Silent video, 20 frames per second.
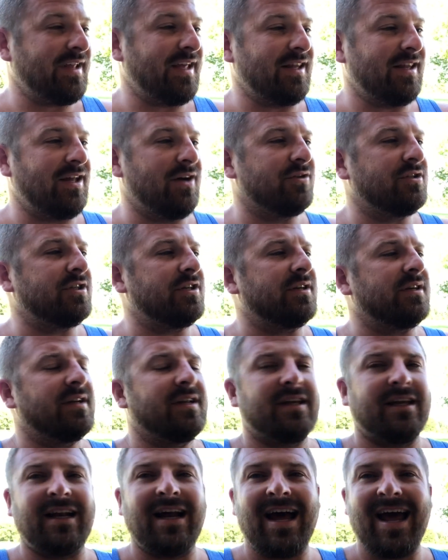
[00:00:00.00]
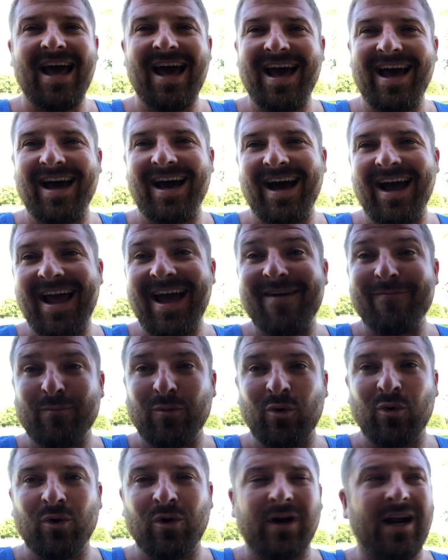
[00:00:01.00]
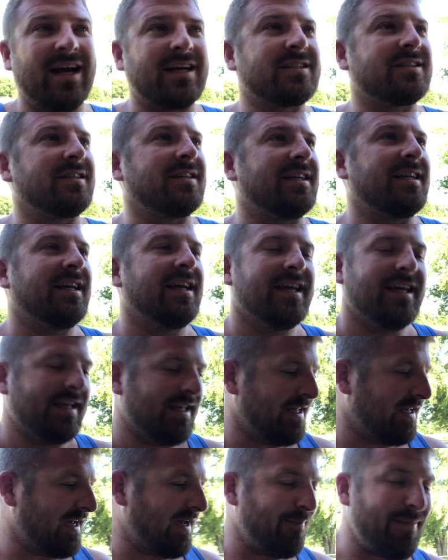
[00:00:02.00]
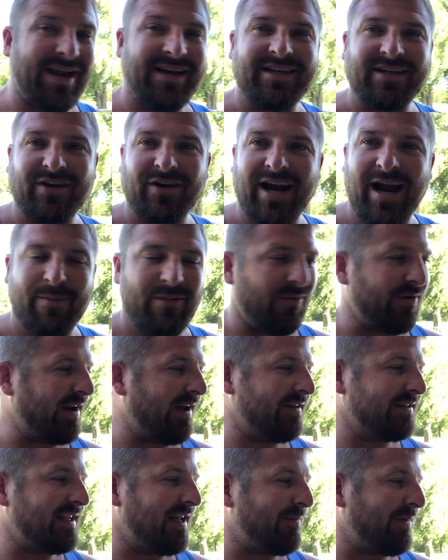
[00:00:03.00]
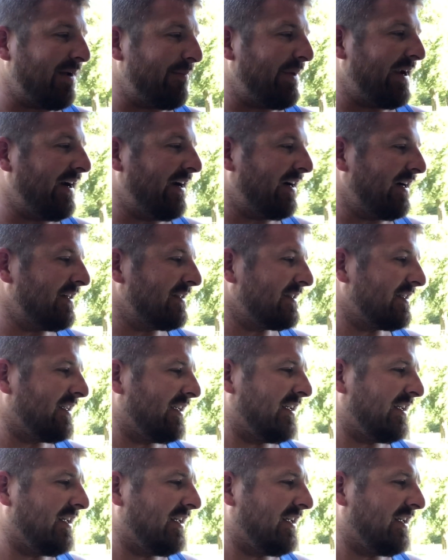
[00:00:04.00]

and lotion. And I have more actually. I meant to grab it when I was at my parents'.